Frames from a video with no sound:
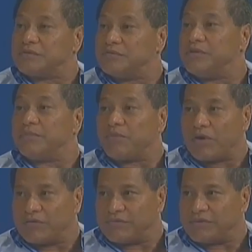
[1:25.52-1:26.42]
to be a
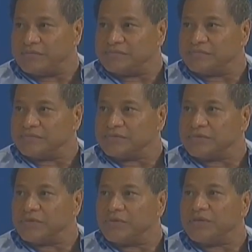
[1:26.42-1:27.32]
part of it.
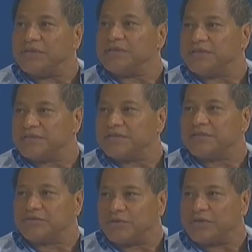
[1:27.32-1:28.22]
So it, this is
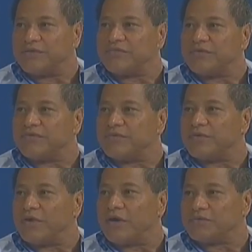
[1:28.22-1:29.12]
a joint effort
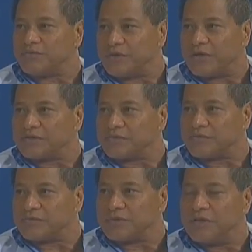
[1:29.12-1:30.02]
for all three
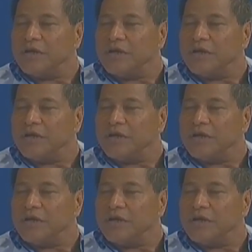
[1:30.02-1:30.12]
hospitals